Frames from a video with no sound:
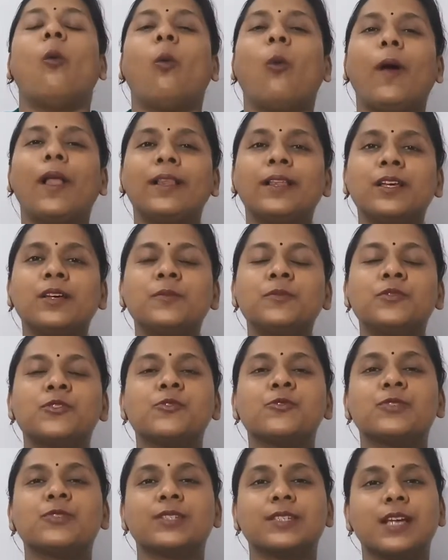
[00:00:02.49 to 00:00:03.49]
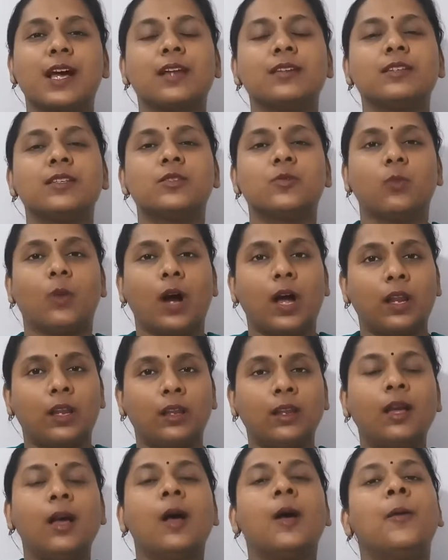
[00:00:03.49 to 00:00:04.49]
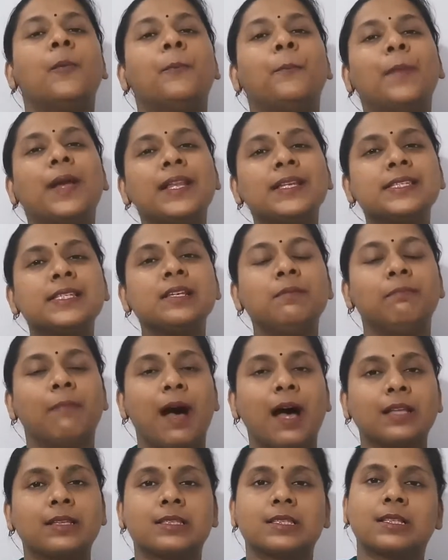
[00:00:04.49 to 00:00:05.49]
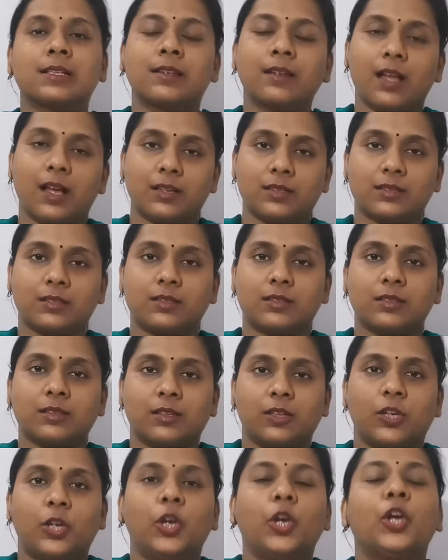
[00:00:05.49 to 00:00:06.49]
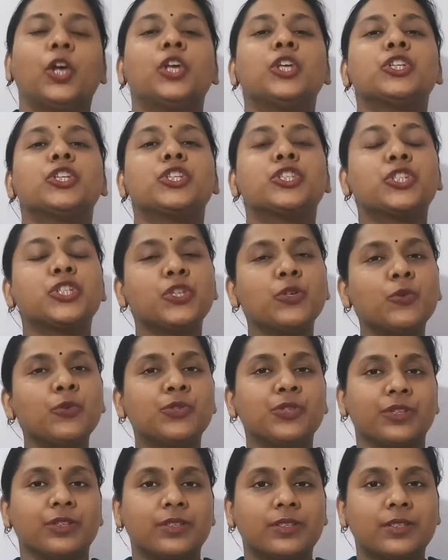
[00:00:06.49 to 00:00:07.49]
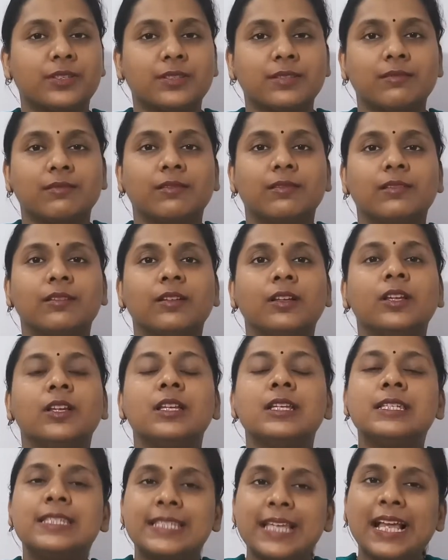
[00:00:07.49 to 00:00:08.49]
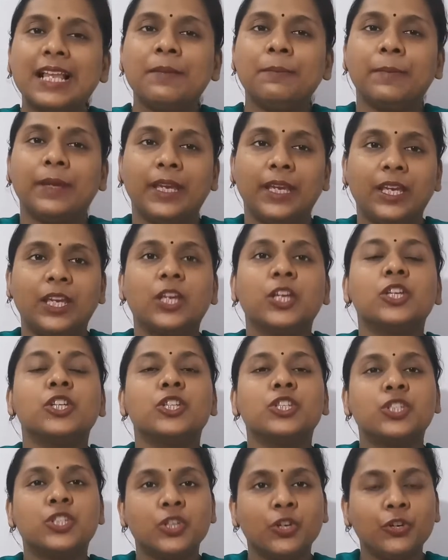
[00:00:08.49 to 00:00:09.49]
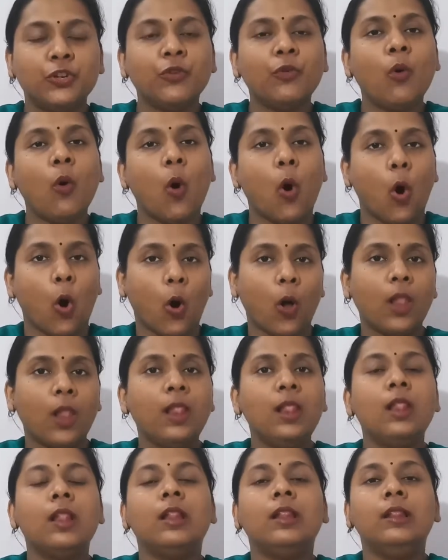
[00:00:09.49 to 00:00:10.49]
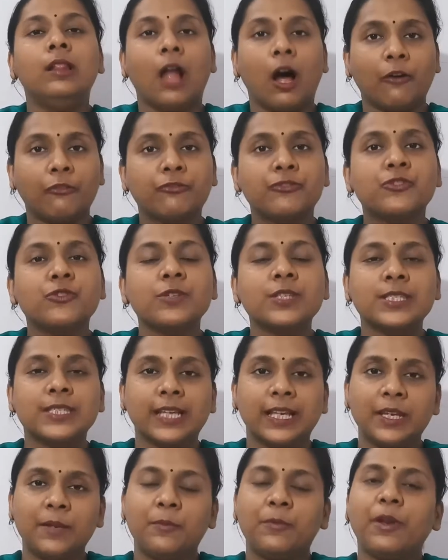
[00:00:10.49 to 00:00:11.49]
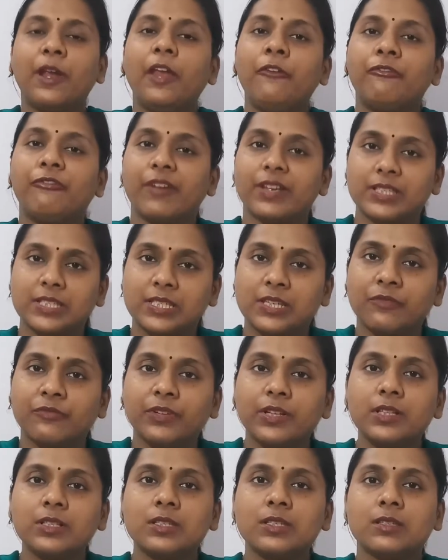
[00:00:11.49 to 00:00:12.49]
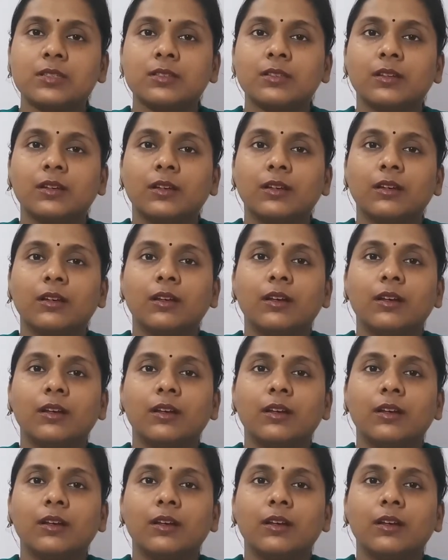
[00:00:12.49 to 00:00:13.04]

Welcome to Standard 1 Mental Maths class. Students, tell me, do you all love to celebrate festivals?